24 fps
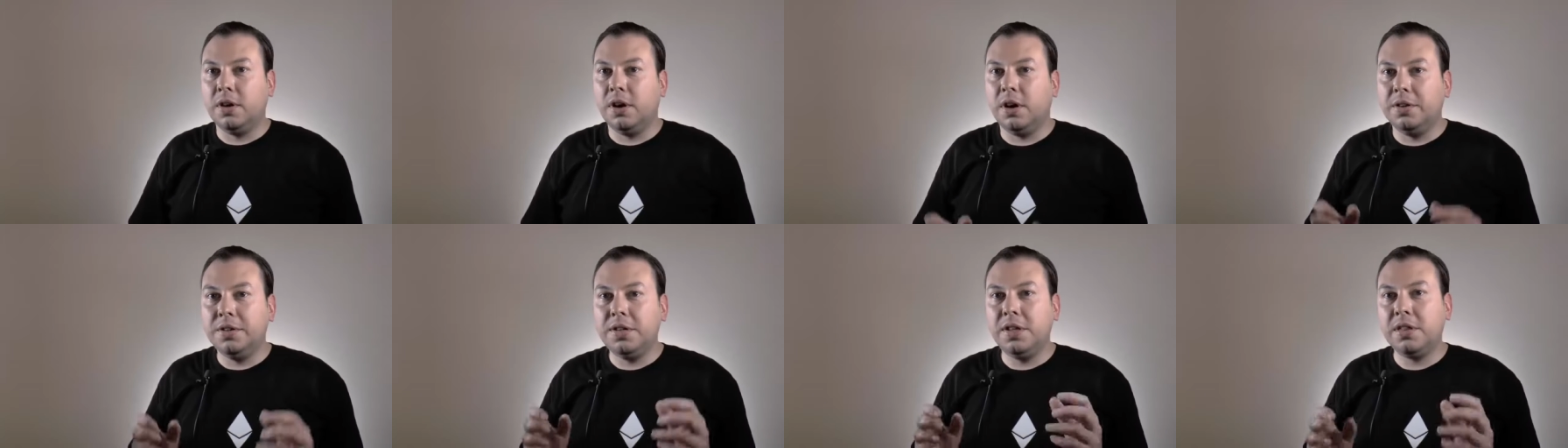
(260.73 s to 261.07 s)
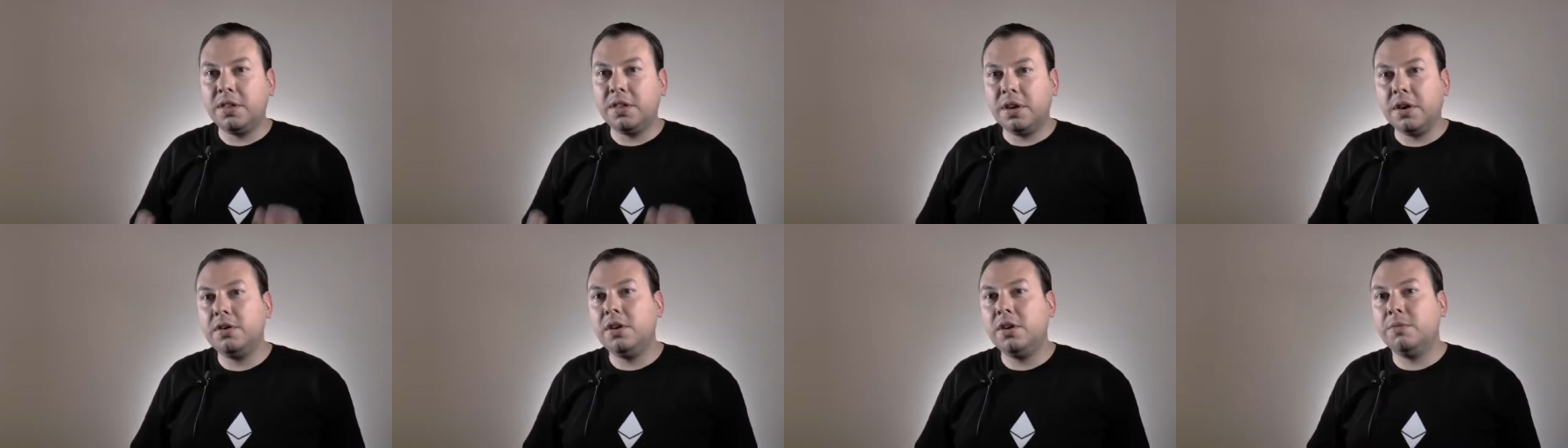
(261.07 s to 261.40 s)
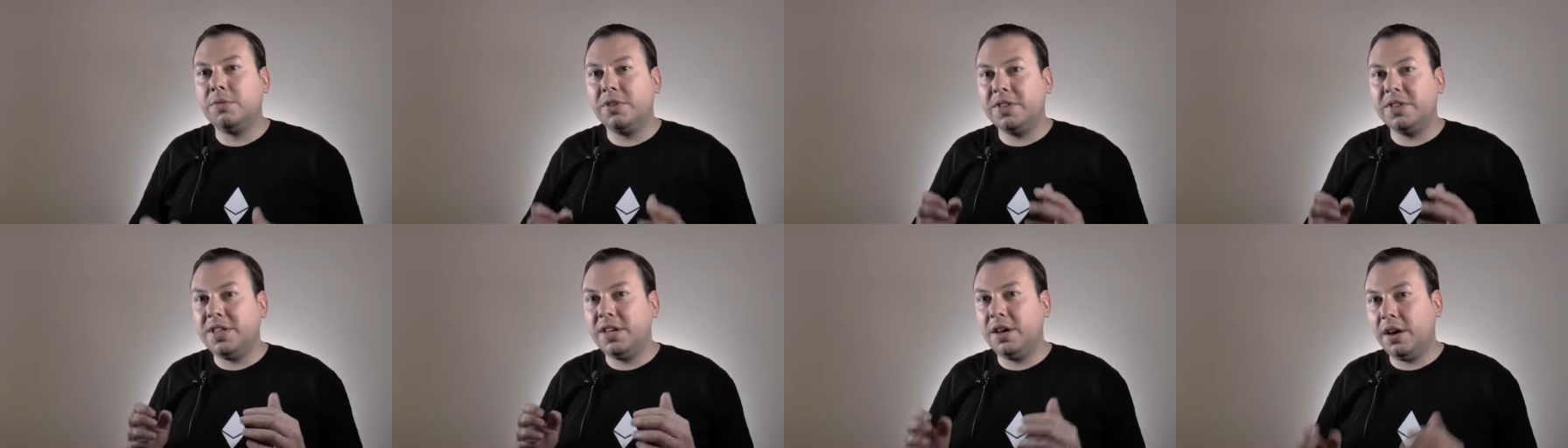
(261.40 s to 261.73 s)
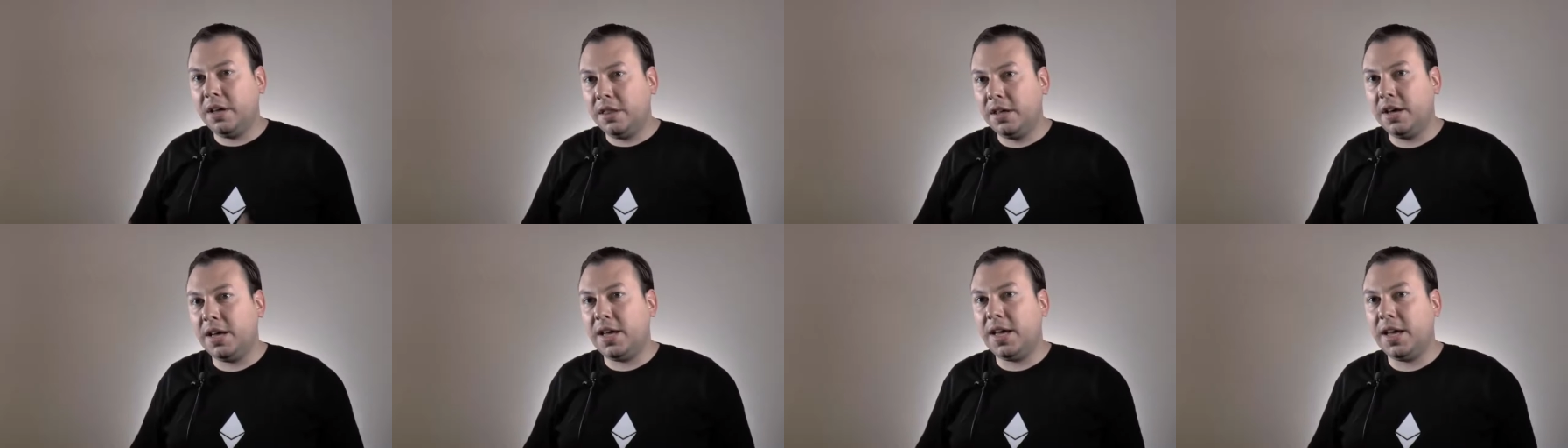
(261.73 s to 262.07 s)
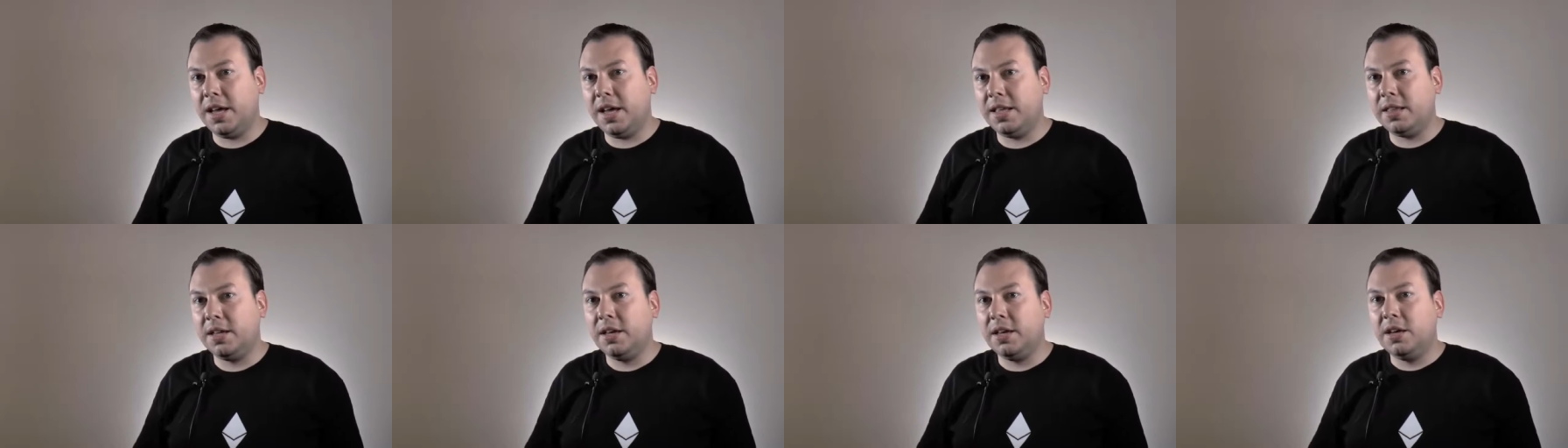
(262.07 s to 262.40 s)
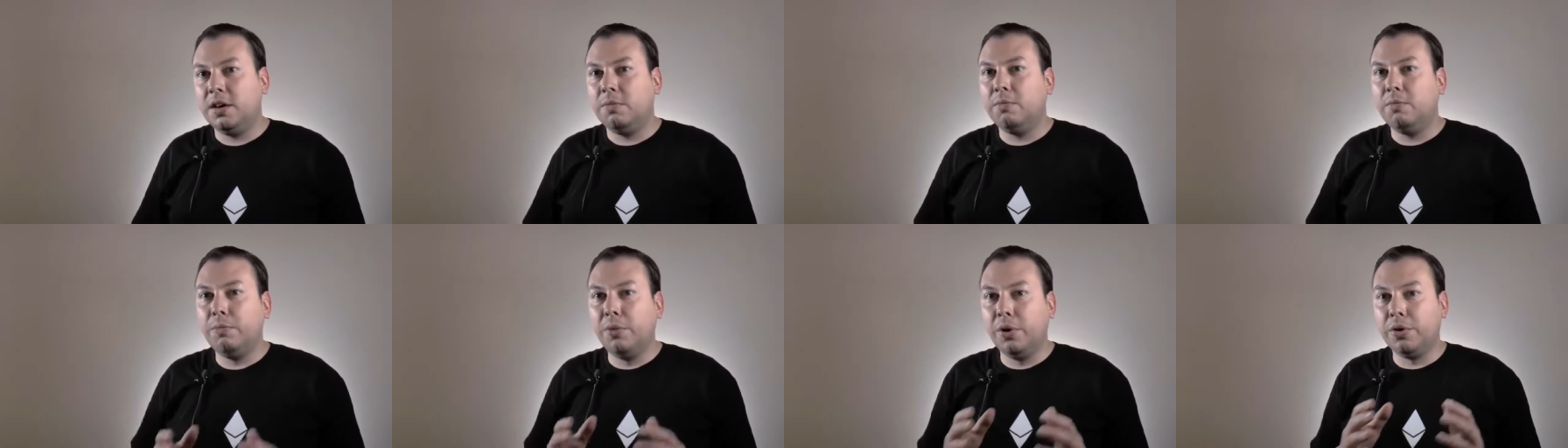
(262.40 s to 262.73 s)
On Ethereum, on the other hand,
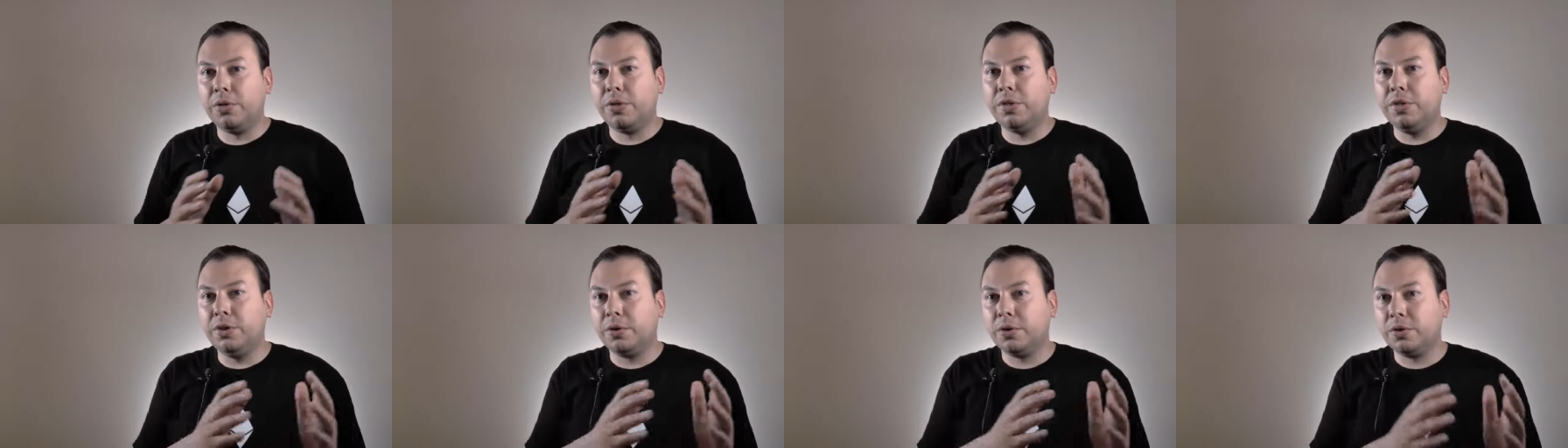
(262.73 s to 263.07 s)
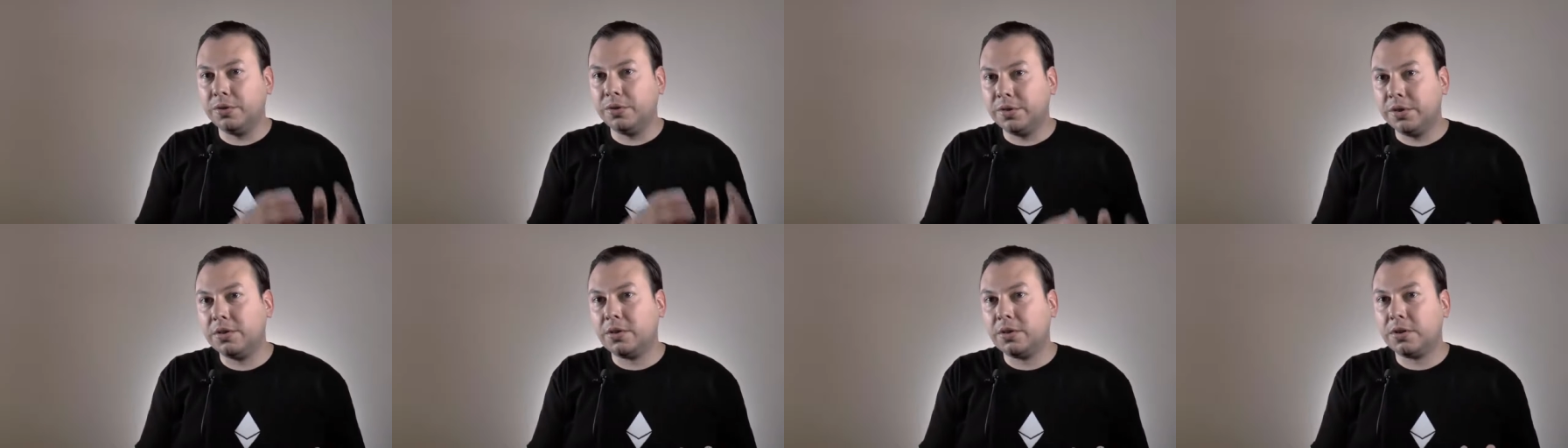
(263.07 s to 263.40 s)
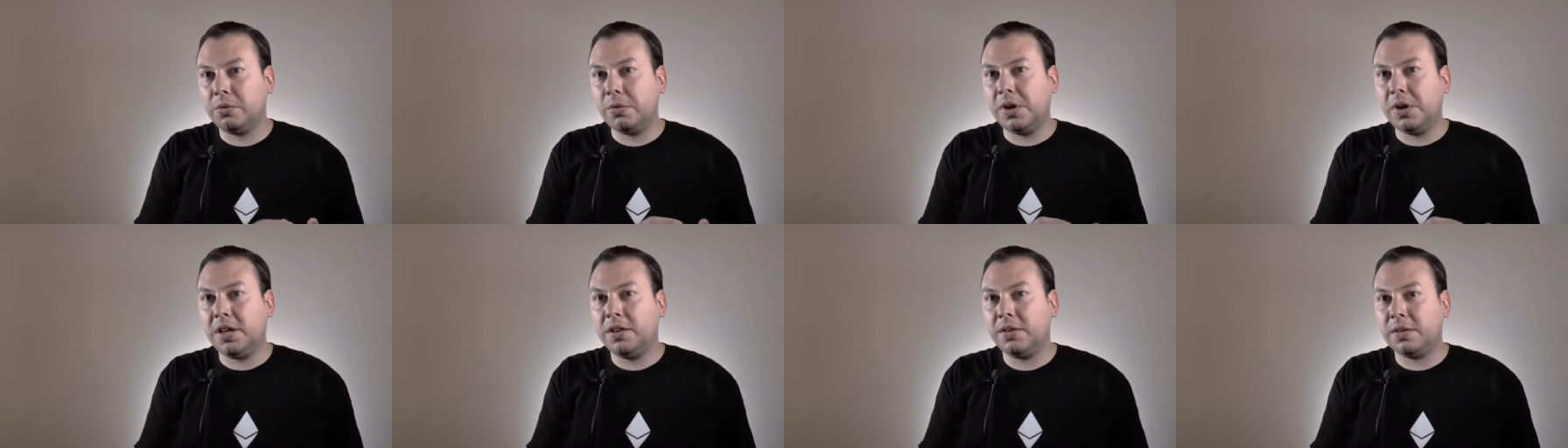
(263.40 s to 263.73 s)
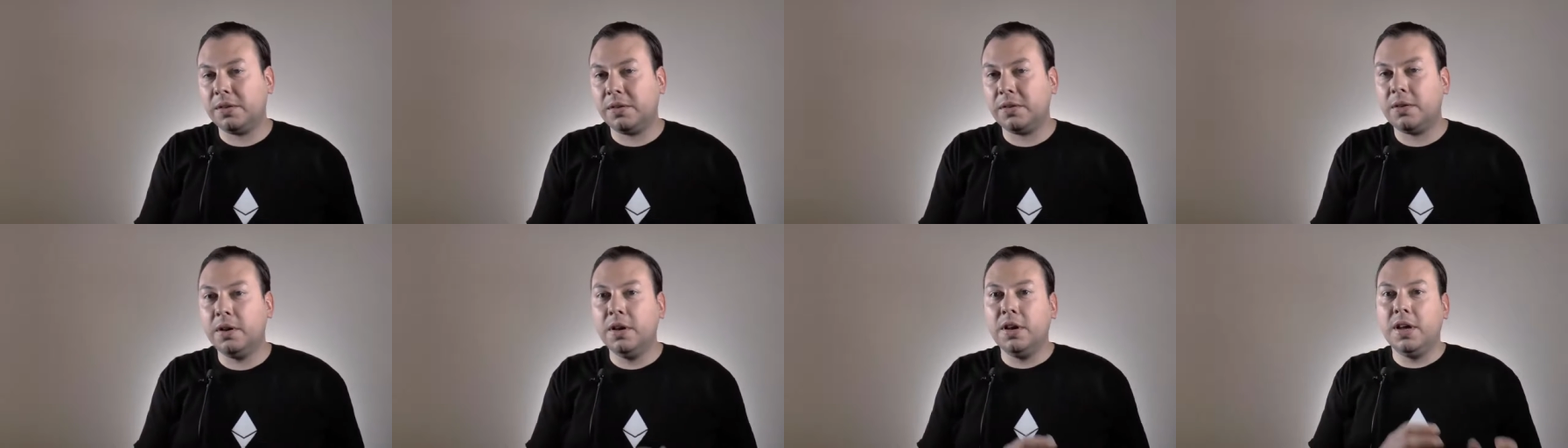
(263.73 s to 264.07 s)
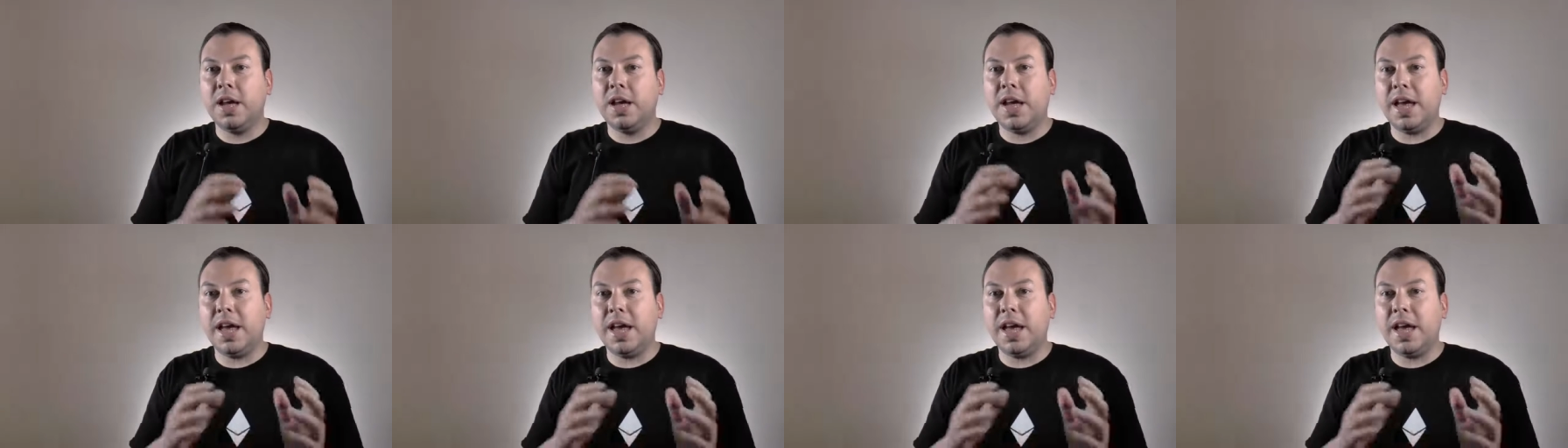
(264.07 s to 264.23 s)
both the content creator